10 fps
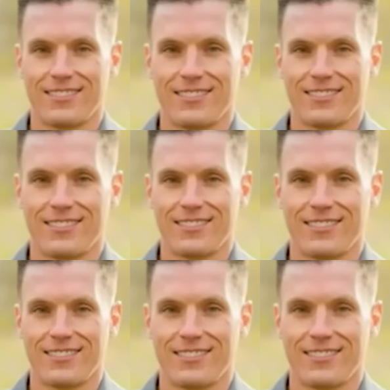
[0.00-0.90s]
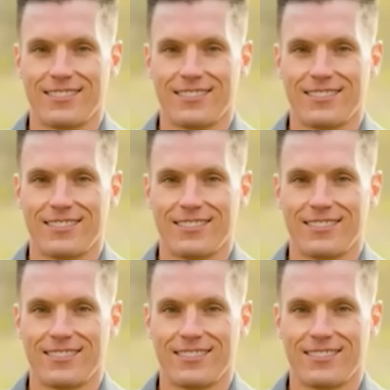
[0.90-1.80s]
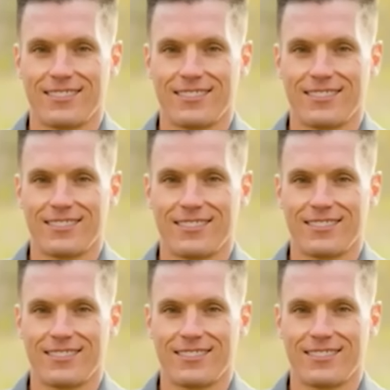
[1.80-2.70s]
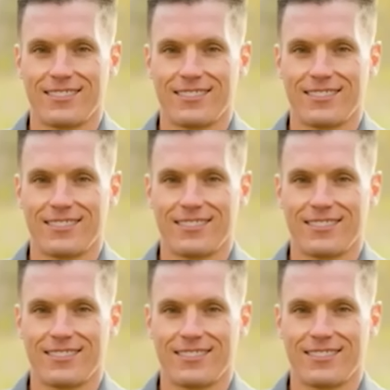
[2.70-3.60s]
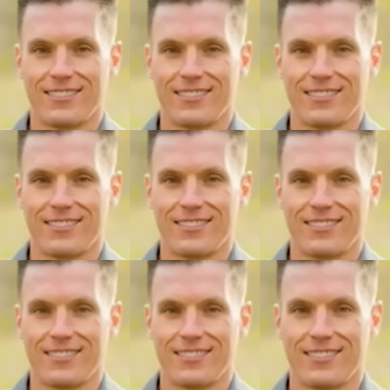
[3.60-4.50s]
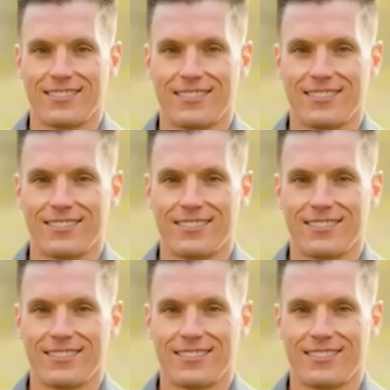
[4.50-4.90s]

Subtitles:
(silent)